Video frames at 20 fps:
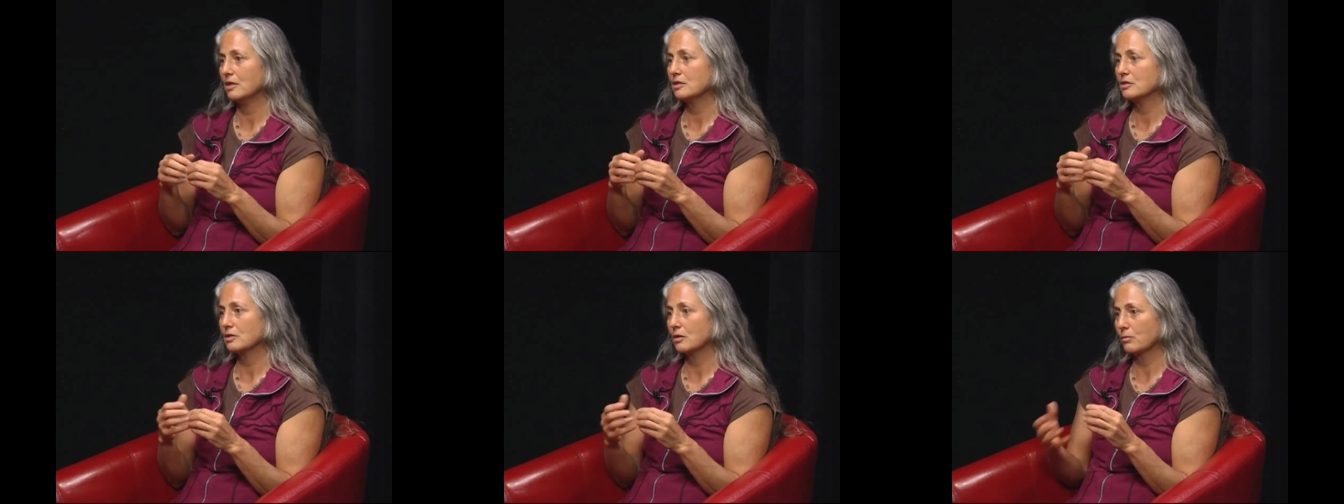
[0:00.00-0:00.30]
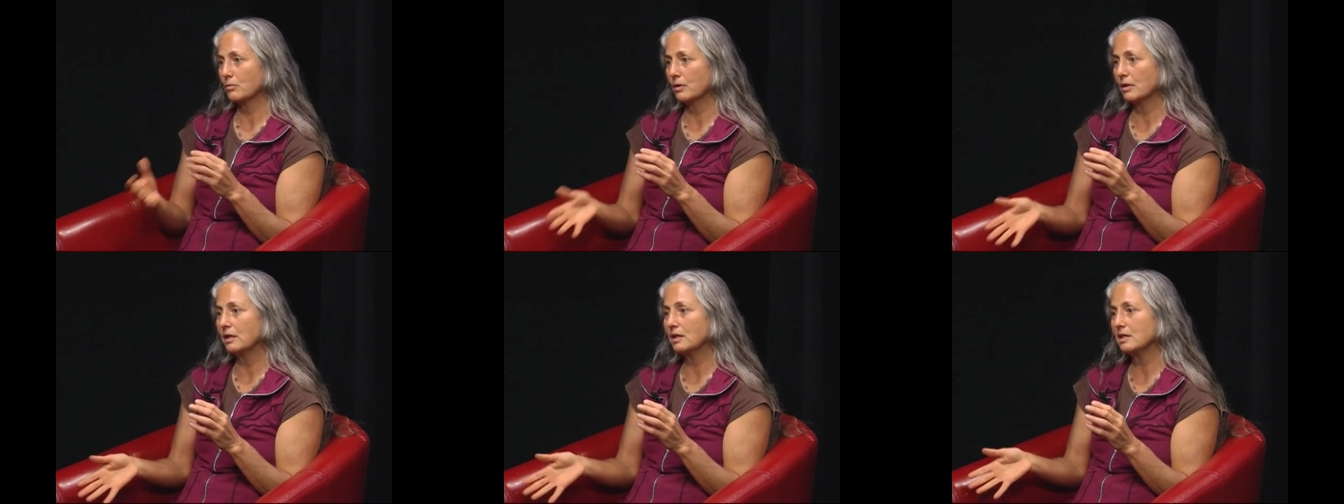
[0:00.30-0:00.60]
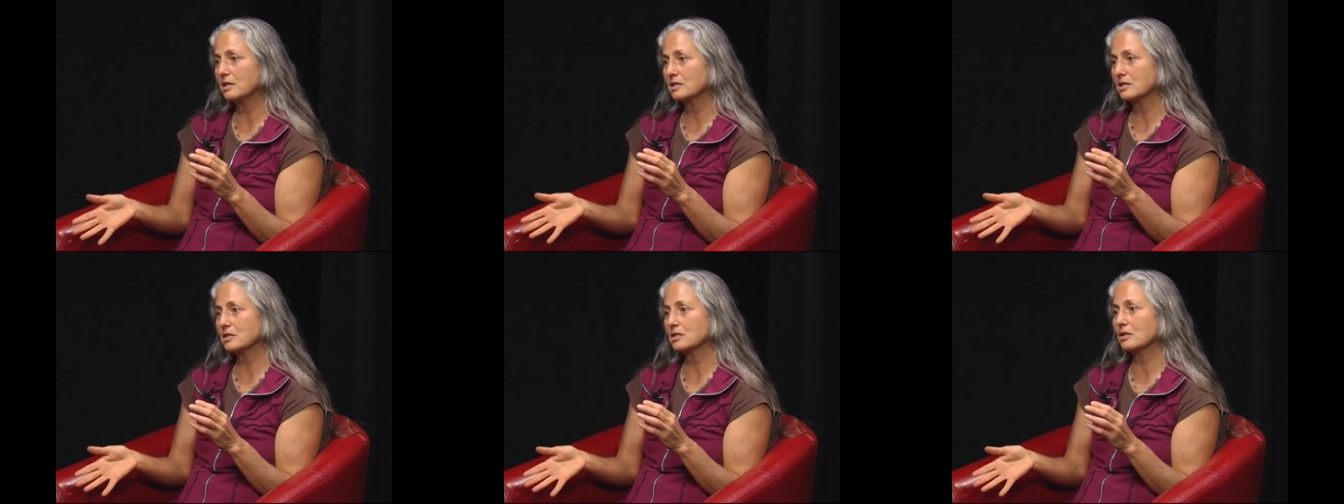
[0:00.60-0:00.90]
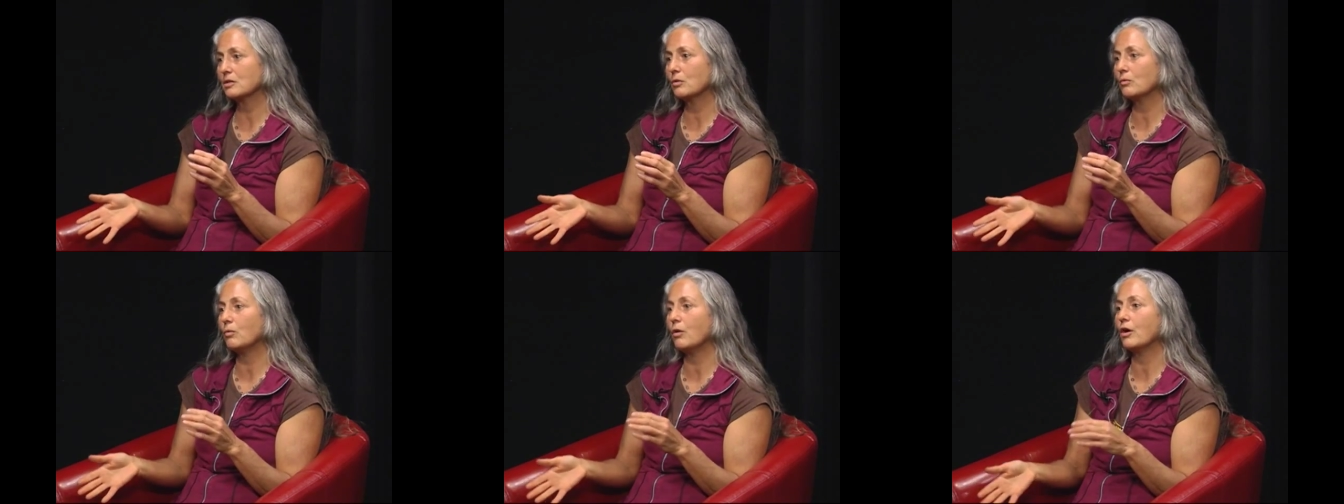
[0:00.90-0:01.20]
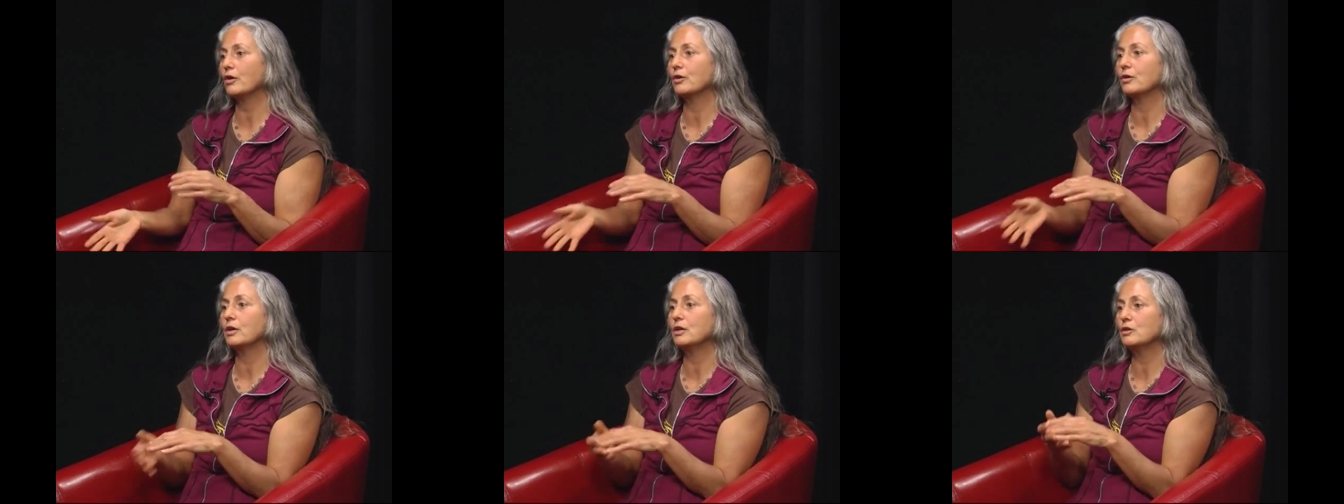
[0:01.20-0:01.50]
So it releases in the
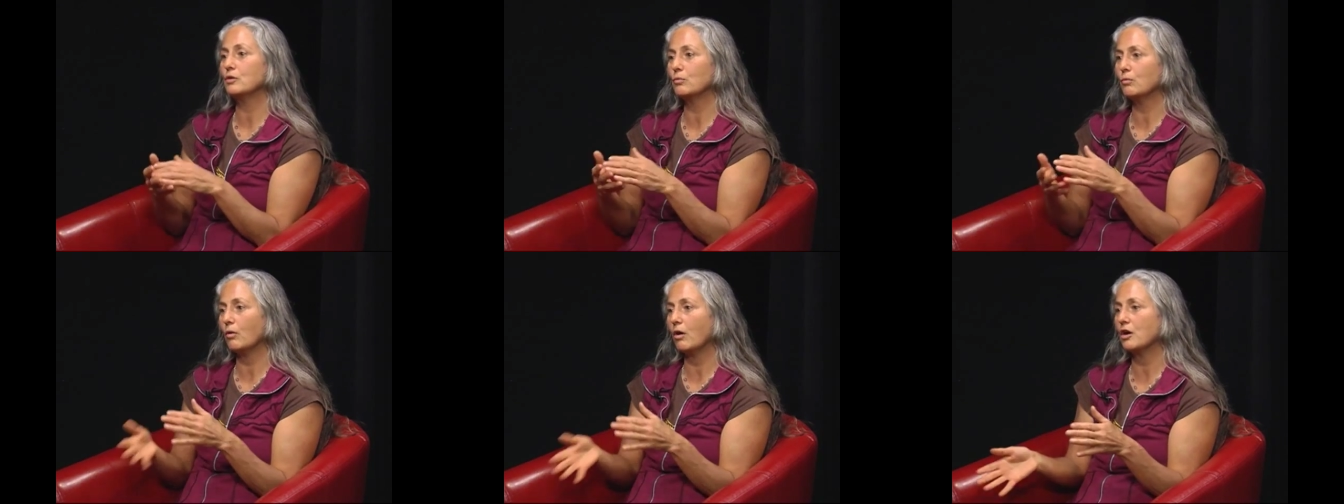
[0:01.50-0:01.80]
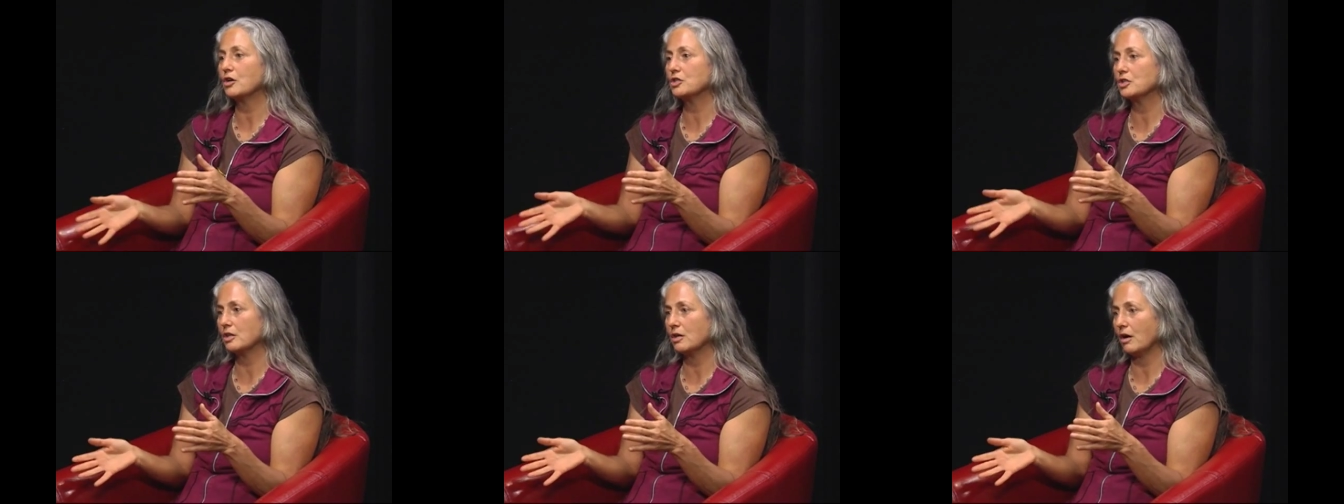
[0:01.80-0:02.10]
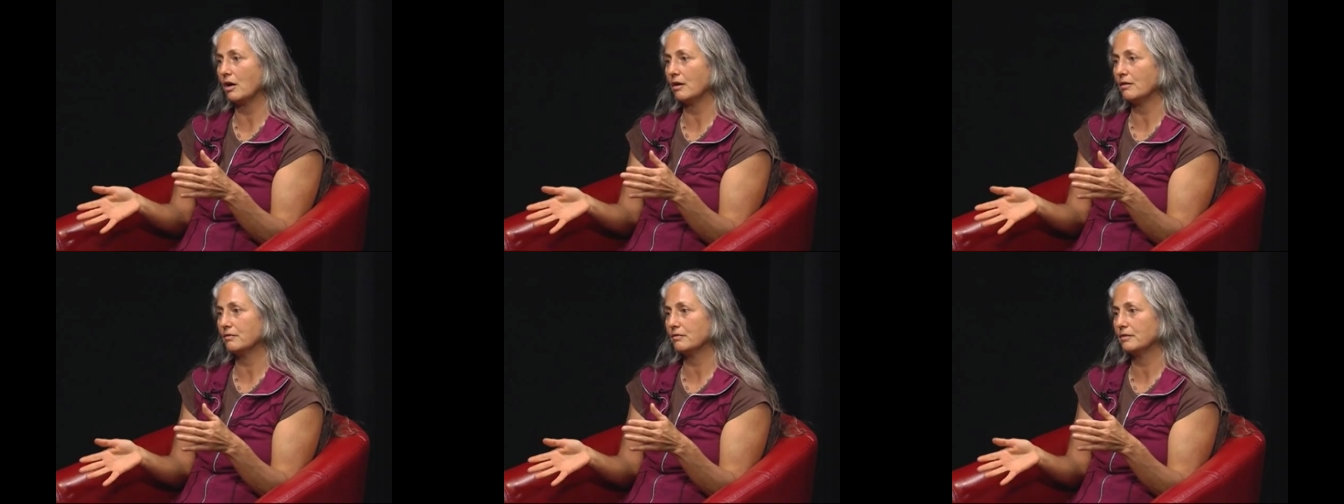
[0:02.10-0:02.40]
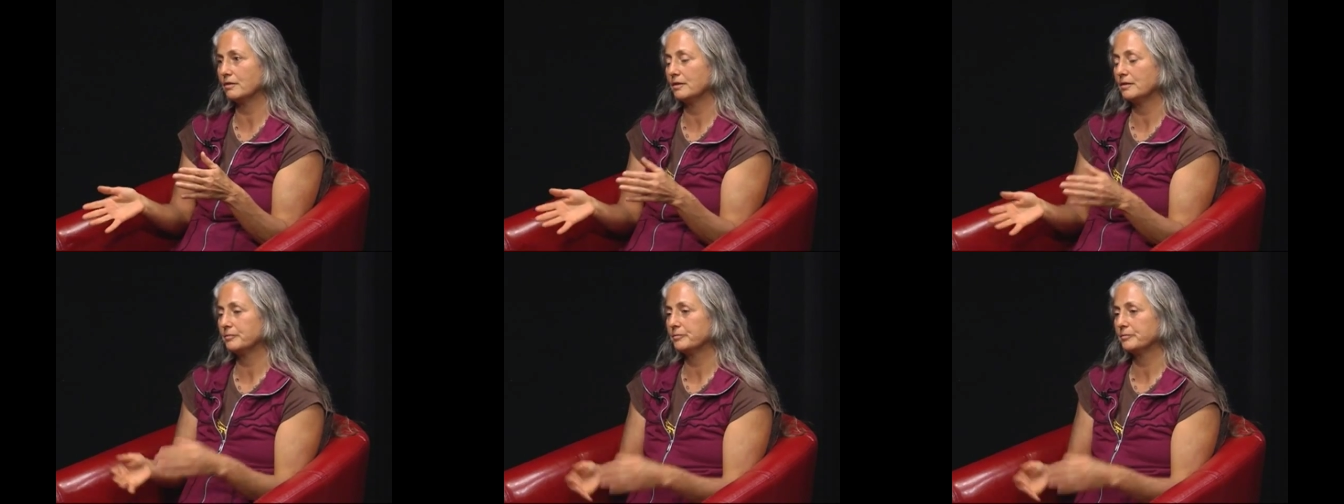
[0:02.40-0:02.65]
water and you wash it off.